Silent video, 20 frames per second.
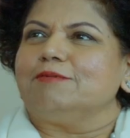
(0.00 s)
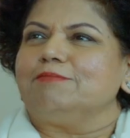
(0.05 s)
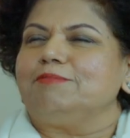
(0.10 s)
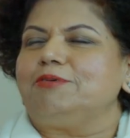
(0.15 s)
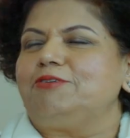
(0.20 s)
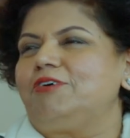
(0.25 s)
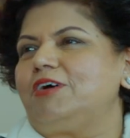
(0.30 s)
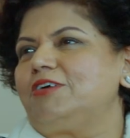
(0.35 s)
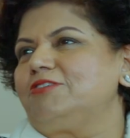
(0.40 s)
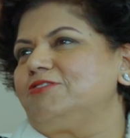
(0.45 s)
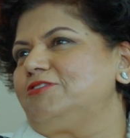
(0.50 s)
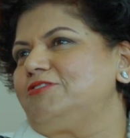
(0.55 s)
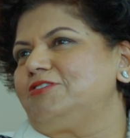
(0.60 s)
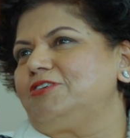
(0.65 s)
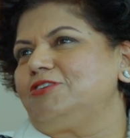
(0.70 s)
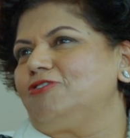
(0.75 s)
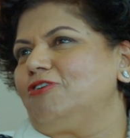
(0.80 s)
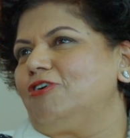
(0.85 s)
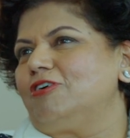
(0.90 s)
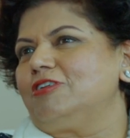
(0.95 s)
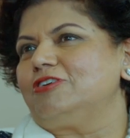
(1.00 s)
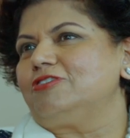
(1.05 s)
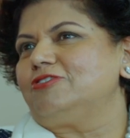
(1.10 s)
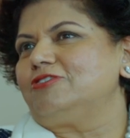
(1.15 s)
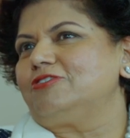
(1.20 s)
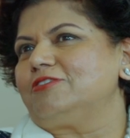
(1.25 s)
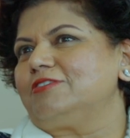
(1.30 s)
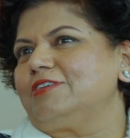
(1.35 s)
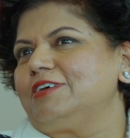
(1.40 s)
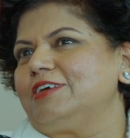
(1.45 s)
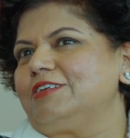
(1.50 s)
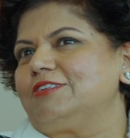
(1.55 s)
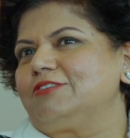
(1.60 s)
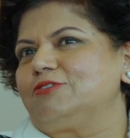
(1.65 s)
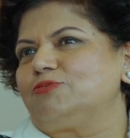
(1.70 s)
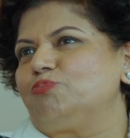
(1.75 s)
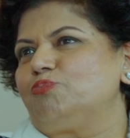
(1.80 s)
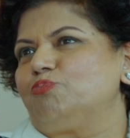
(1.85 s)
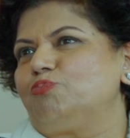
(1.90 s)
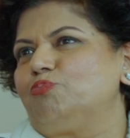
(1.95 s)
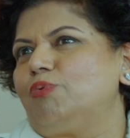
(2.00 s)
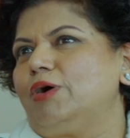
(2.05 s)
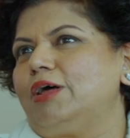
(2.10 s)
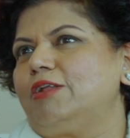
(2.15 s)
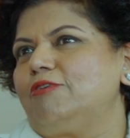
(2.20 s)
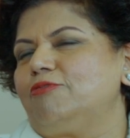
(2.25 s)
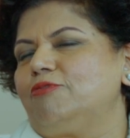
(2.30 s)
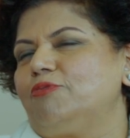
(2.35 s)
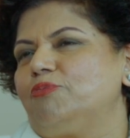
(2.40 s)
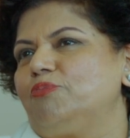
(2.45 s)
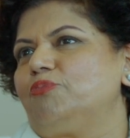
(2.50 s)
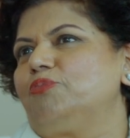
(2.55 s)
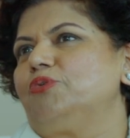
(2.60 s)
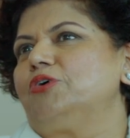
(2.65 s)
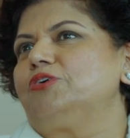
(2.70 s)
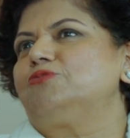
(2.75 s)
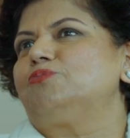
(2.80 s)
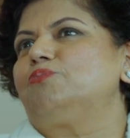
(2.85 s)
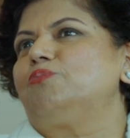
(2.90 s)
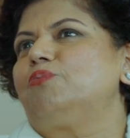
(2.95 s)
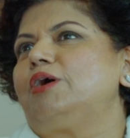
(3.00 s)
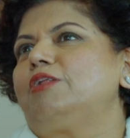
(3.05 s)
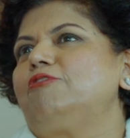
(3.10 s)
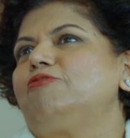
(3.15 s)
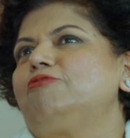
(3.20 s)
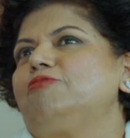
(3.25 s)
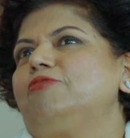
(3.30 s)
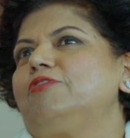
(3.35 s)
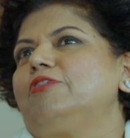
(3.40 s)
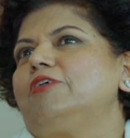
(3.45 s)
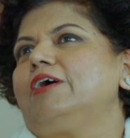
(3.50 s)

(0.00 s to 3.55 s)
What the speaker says: Madras Christian College was one of